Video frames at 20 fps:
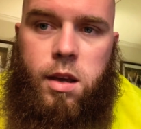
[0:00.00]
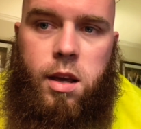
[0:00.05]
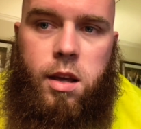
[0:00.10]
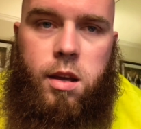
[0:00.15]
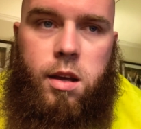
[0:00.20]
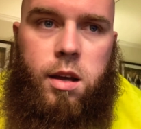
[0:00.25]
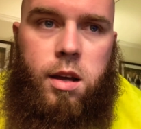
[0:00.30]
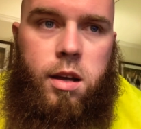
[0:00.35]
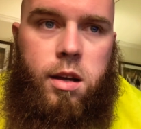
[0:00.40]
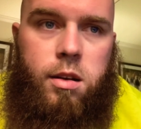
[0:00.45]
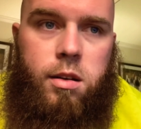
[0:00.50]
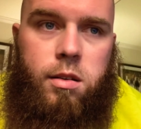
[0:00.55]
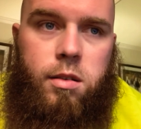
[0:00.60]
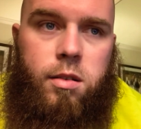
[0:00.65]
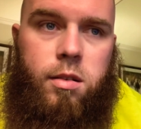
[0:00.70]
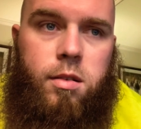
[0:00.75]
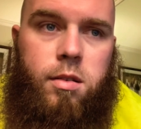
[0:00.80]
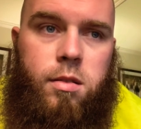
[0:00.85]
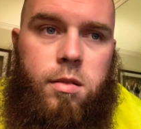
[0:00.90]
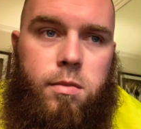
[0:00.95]

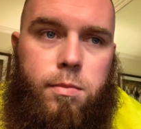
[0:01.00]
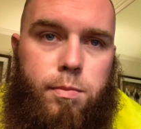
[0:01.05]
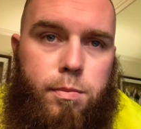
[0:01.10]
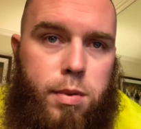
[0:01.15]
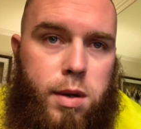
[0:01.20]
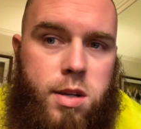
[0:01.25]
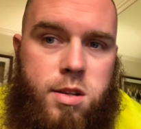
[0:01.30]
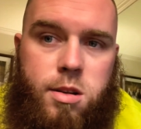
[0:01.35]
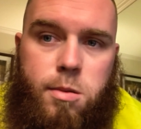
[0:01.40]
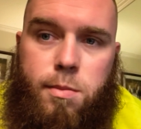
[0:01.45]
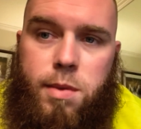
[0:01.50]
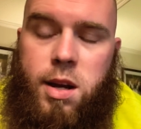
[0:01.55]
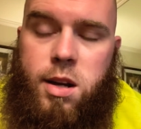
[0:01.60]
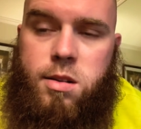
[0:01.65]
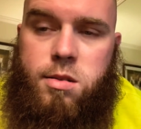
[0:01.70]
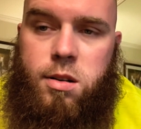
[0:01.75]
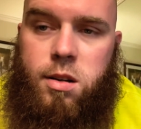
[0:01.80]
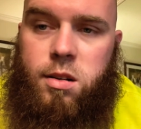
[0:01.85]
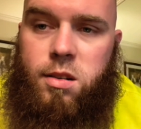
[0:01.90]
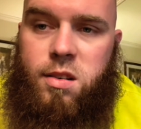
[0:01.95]
and piss a
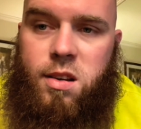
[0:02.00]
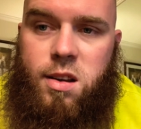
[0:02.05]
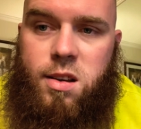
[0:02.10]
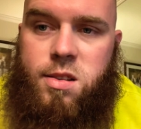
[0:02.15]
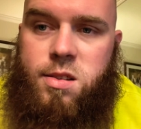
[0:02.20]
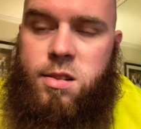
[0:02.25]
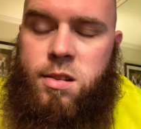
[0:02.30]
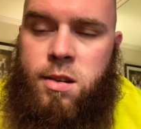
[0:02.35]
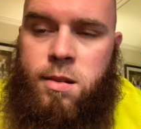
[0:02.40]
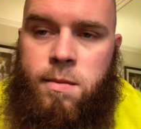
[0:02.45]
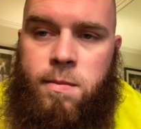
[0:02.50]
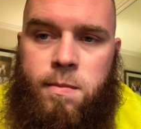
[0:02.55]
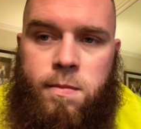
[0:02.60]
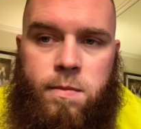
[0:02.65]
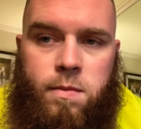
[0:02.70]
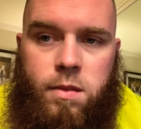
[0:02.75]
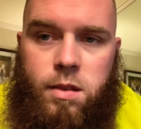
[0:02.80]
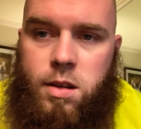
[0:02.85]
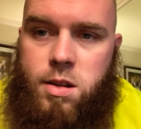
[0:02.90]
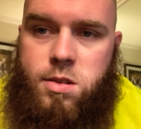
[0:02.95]
bad drug test,
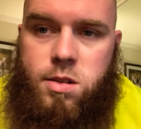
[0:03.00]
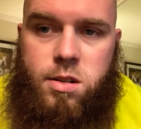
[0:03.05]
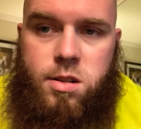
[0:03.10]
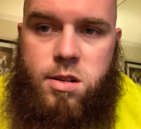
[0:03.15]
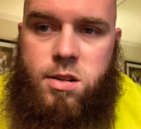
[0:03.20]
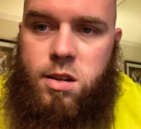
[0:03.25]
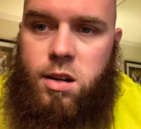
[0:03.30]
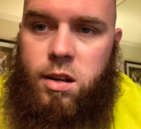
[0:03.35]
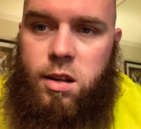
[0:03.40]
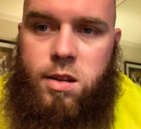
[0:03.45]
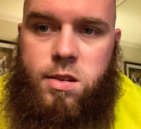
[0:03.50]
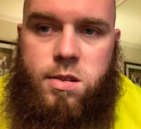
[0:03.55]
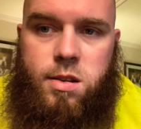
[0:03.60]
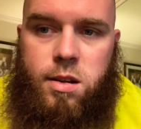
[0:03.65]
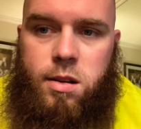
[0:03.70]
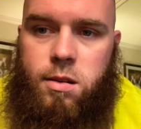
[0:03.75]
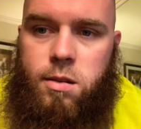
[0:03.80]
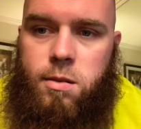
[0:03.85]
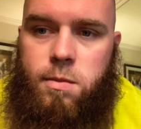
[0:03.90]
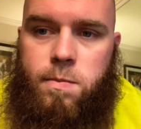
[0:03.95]
because you're just going to get
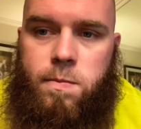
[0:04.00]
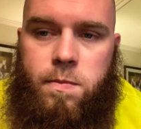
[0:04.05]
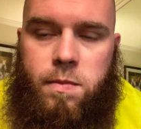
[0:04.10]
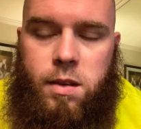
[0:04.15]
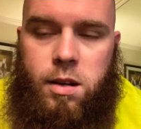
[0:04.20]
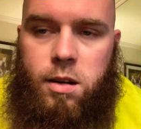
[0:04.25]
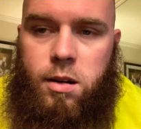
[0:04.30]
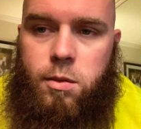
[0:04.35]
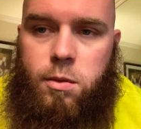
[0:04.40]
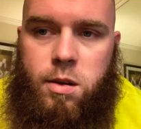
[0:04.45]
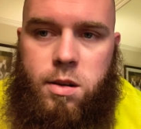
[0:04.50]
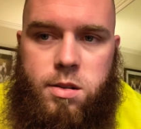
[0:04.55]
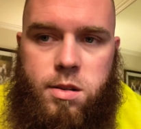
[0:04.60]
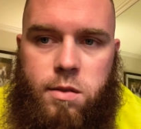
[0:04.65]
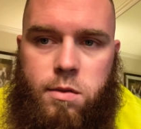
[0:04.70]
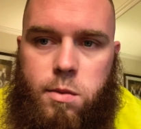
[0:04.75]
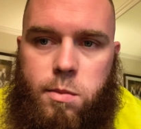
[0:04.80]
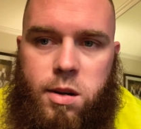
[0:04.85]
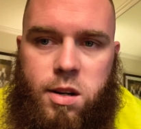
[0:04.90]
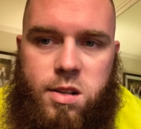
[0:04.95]
sent home. You're going to waste
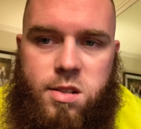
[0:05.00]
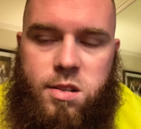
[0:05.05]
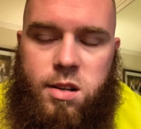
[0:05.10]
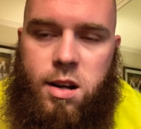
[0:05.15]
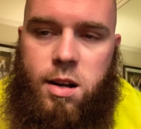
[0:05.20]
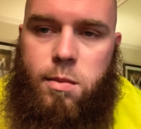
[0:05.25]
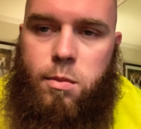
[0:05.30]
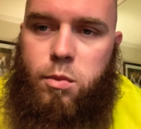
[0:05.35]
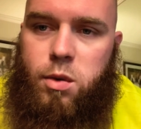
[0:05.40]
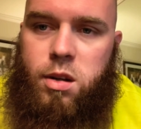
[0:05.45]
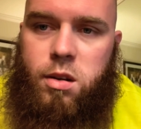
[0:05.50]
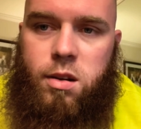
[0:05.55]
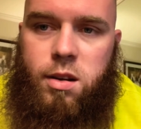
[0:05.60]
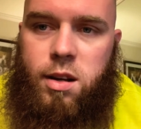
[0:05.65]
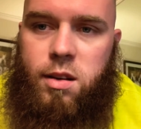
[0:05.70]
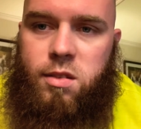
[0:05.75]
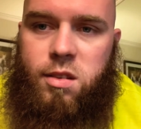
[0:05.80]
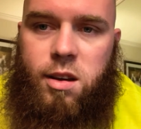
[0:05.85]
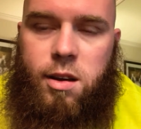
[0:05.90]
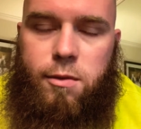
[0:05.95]
everybody's time. We don't
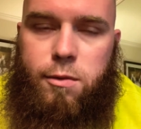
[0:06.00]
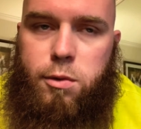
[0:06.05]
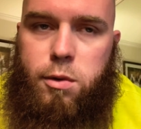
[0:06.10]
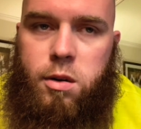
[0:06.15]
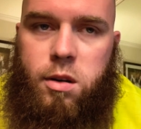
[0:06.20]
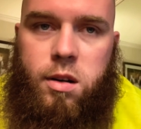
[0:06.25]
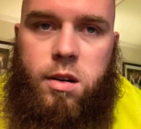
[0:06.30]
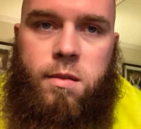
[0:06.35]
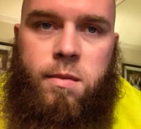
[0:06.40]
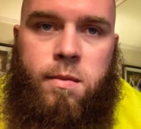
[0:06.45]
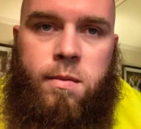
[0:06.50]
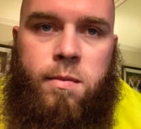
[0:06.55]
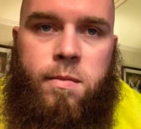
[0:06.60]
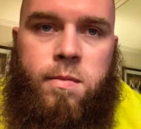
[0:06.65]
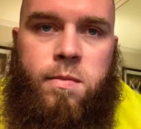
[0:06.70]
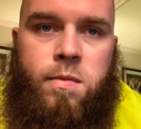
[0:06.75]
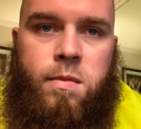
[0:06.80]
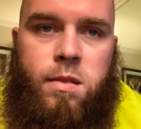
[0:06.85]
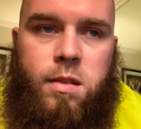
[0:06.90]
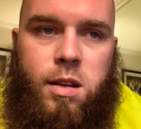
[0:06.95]
have time for it.
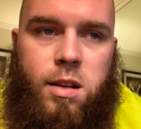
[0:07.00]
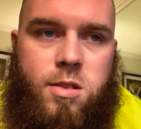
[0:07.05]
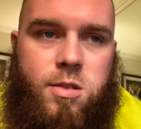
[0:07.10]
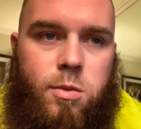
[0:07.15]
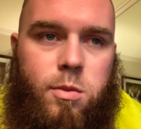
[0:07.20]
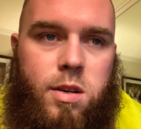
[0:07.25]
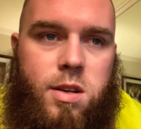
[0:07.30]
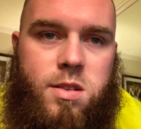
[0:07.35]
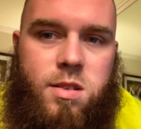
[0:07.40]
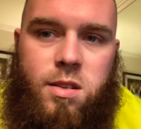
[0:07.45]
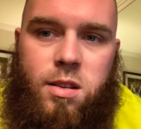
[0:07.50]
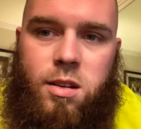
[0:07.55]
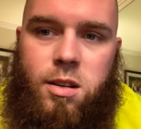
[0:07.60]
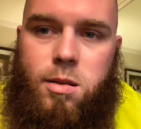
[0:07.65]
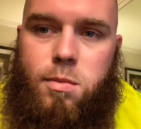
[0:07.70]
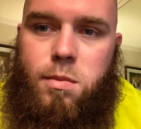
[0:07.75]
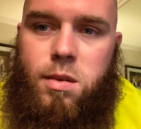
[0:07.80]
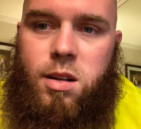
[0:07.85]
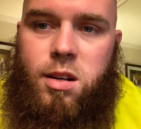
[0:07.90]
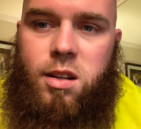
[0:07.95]
That's a waste of
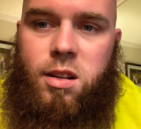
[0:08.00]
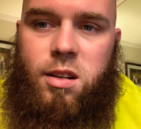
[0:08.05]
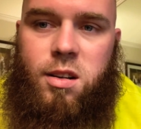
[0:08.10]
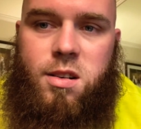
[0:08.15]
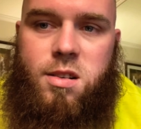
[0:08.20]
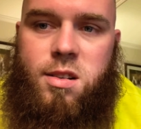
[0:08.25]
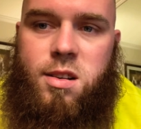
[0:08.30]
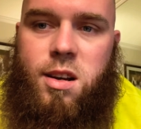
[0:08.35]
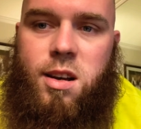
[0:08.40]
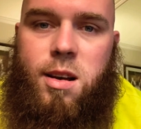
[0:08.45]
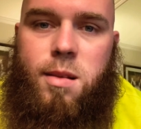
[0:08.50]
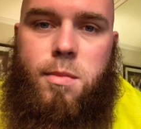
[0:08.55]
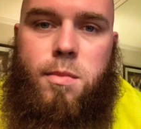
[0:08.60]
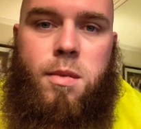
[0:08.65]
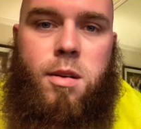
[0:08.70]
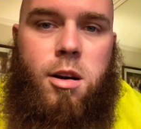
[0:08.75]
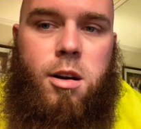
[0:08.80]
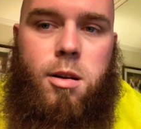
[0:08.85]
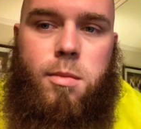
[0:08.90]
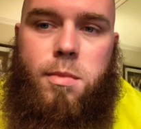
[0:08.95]
your money, your time,
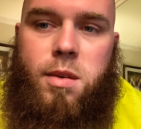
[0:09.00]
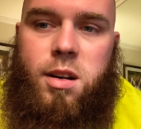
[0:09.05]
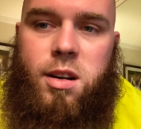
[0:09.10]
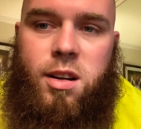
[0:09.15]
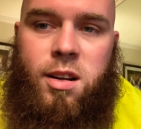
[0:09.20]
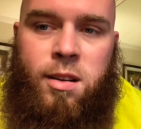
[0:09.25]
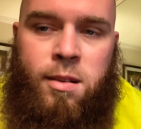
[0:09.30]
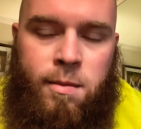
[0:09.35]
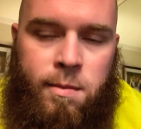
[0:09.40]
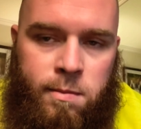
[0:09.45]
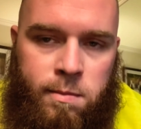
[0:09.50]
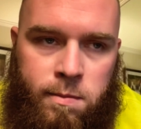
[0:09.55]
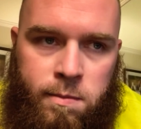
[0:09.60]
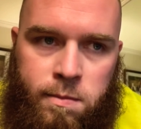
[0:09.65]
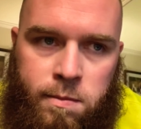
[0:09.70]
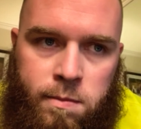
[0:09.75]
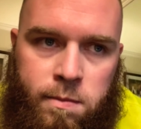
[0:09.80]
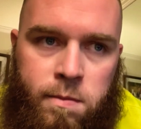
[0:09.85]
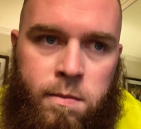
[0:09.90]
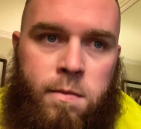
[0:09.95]
our money,
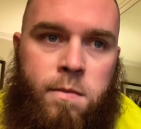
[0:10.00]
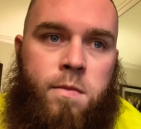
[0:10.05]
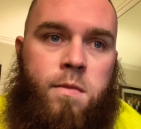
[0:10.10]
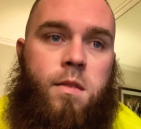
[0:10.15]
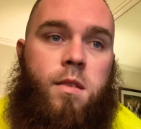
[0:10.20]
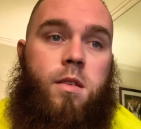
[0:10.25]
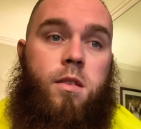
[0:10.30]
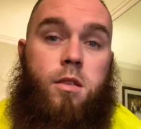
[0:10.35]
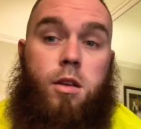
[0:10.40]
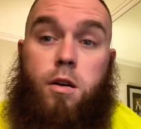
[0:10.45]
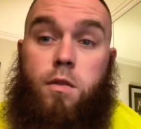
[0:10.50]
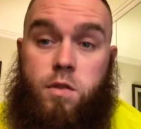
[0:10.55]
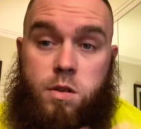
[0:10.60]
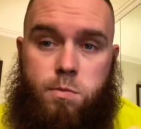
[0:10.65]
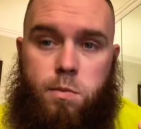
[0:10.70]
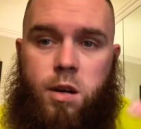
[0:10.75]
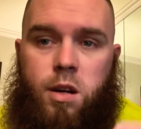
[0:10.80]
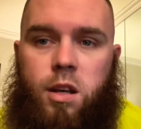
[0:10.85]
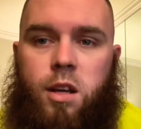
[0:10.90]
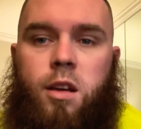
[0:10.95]
Nova's
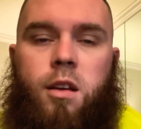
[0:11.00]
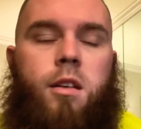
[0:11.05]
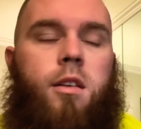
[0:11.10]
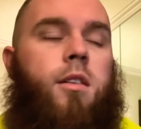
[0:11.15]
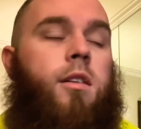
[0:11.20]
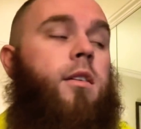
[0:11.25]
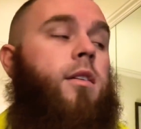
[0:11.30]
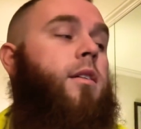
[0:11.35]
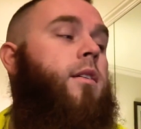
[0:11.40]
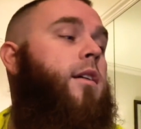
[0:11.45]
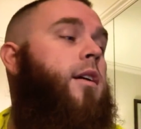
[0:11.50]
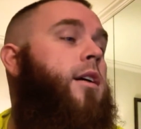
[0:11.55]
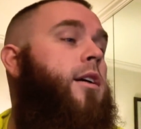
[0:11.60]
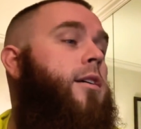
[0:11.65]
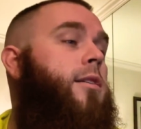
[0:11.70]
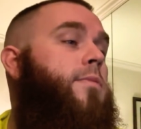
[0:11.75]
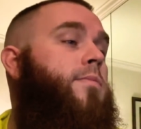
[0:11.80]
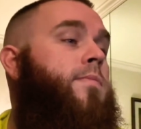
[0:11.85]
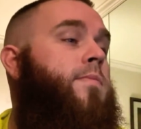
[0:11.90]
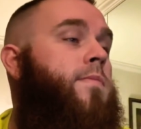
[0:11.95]
money,
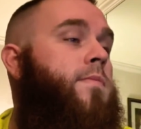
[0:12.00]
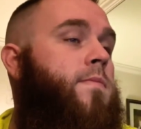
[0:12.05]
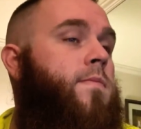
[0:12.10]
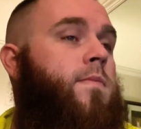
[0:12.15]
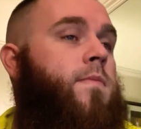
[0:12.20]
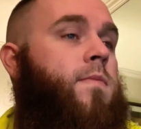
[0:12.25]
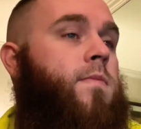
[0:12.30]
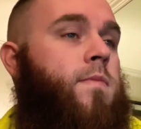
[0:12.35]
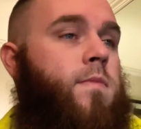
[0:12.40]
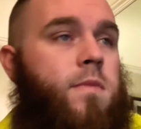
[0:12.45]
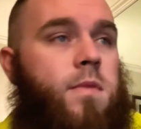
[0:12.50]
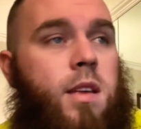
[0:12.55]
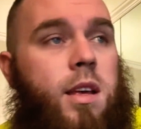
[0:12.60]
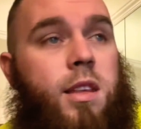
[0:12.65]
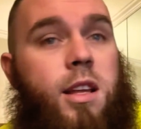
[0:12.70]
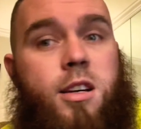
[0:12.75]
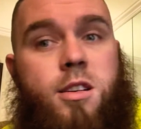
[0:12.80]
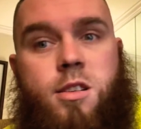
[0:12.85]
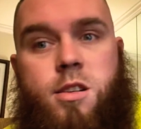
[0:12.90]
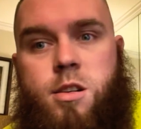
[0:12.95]

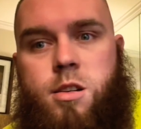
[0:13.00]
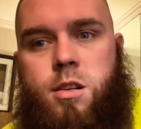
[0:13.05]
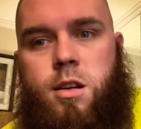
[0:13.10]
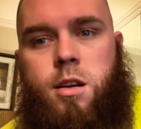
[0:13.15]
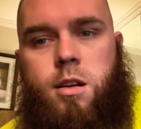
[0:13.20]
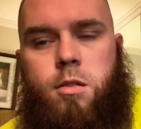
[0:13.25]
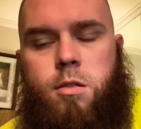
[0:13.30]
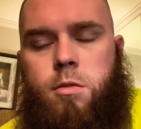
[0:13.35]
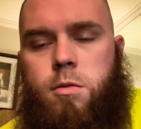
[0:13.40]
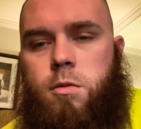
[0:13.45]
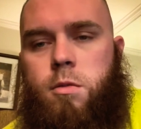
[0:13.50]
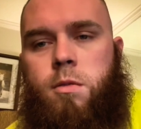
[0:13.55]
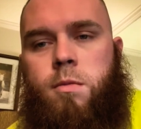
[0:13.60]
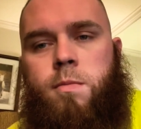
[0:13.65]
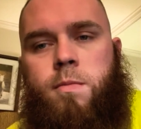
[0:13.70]
and that's just not cool.